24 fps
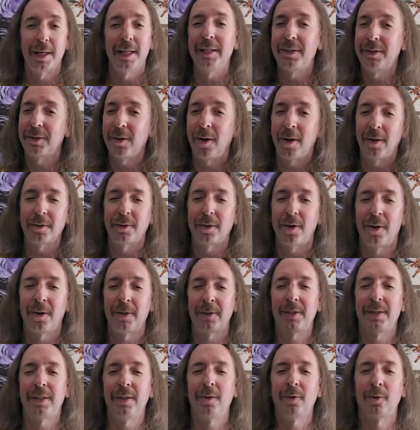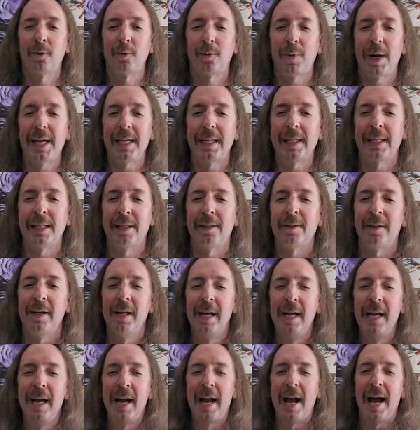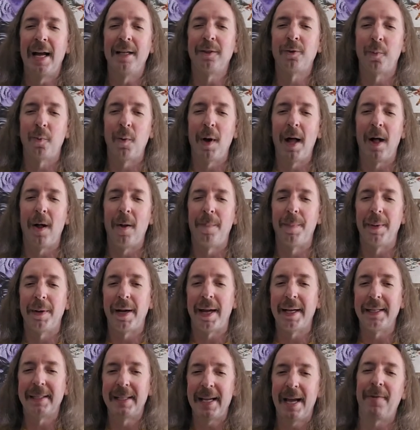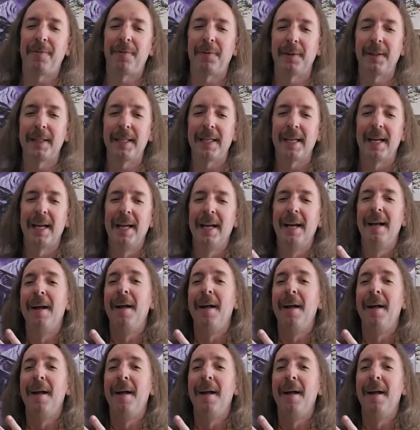His songs are still great here as well, but I definitely